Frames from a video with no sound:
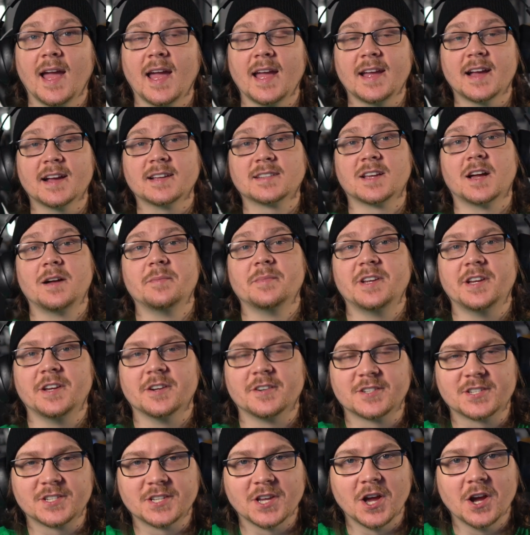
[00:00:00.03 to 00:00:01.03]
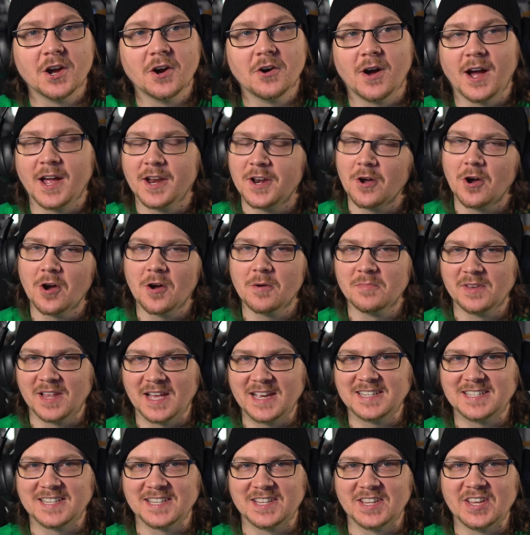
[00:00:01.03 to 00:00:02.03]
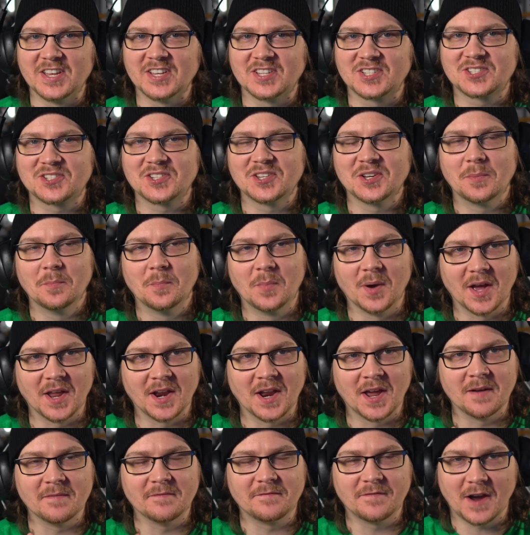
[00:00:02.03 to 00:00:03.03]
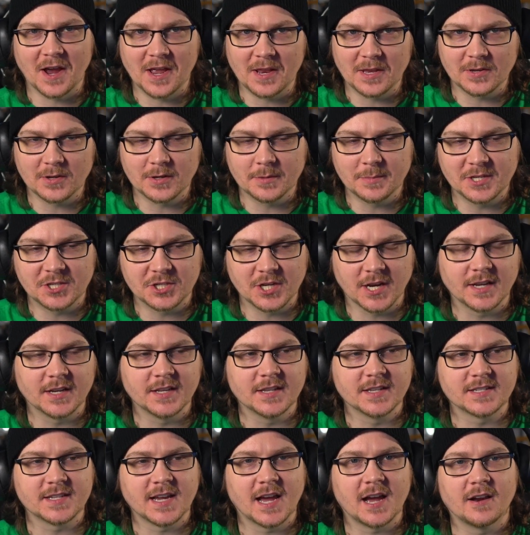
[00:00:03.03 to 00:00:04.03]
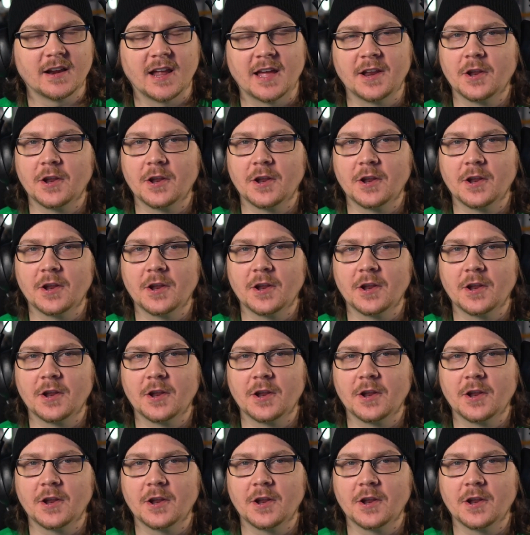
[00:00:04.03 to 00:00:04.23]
Hey guys, Omni here. So I know I'm late to this, but I'm finally going to be checking this out.